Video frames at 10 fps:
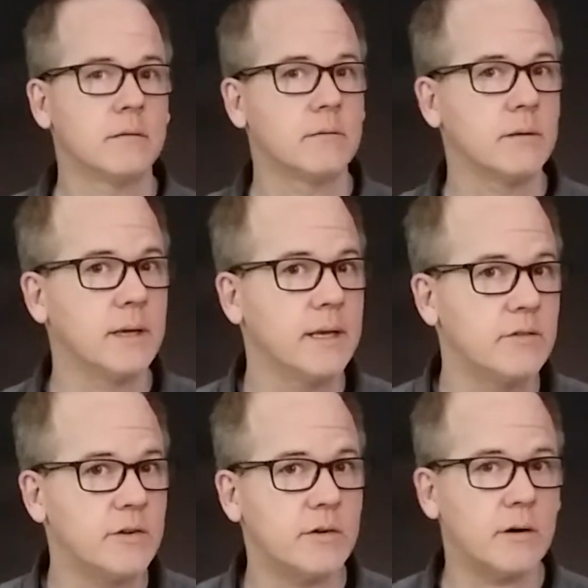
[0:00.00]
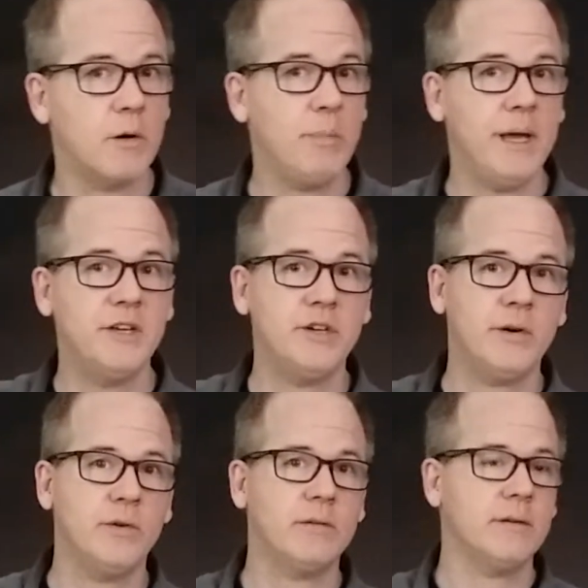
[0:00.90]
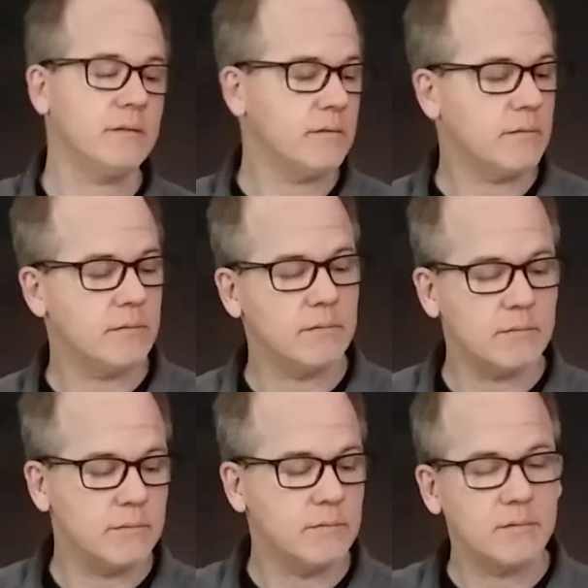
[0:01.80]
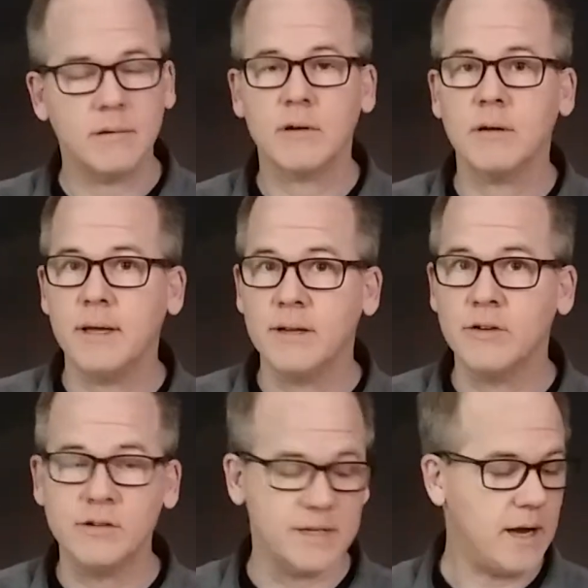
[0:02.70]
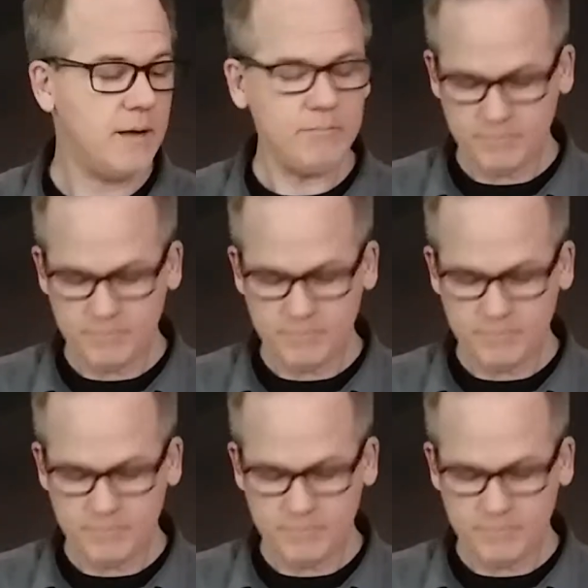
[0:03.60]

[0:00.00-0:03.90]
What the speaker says: Really gets your arpeggios in good time.